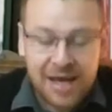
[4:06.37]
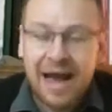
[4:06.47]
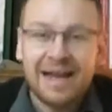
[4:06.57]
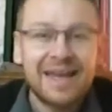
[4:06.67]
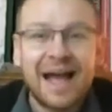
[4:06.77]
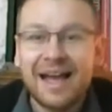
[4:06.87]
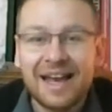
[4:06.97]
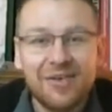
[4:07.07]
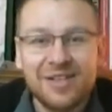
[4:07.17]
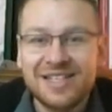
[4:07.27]
I can't
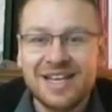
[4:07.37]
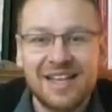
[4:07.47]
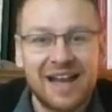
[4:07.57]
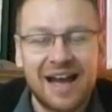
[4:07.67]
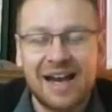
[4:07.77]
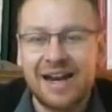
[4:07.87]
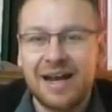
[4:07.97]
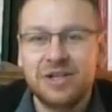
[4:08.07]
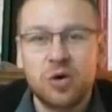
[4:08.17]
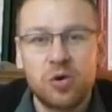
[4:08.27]
guarantee that, and
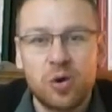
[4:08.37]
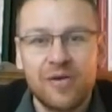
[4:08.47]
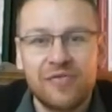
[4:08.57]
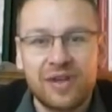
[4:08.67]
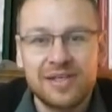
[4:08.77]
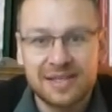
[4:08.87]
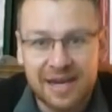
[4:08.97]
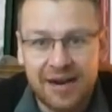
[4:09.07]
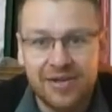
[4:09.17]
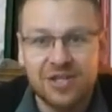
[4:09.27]
I don't know if this
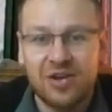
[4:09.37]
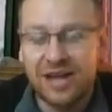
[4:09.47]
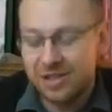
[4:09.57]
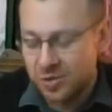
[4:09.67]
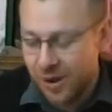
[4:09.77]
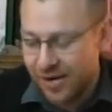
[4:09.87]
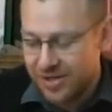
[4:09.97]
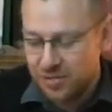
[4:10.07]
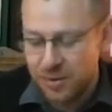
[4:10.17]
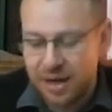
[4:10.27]
carries on elsewhere
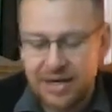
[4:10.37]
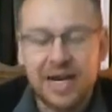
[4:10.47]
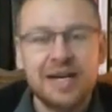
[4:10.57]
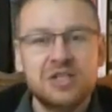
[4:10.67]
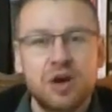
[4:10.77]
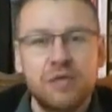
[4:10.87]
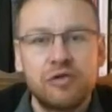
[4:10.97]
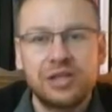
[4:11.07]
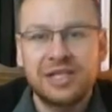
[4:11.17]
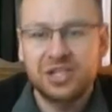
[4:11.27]
in Japan in any sort of
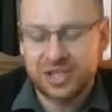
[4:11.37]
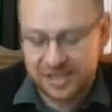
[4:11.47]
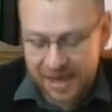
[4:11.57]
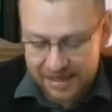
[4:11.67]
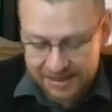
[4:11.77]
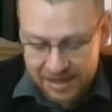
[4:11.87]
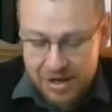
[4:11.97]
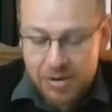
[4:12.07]
religious sect.